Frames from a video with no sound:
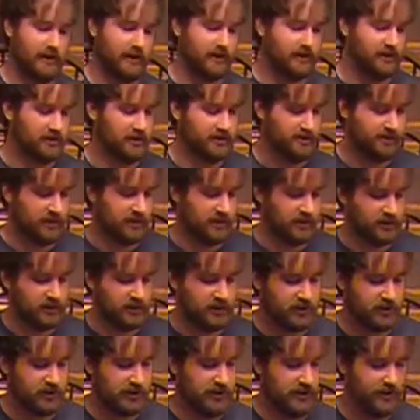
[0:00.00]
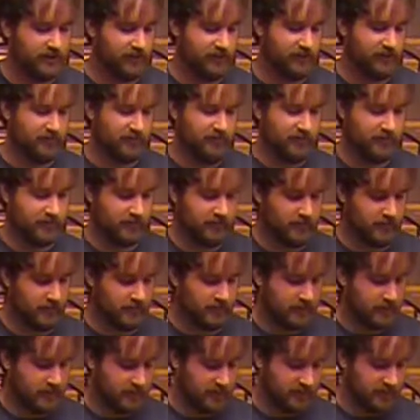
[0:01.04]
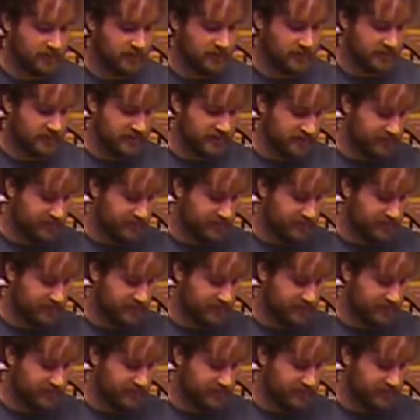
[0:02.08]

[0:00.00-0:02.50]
get you good shots. But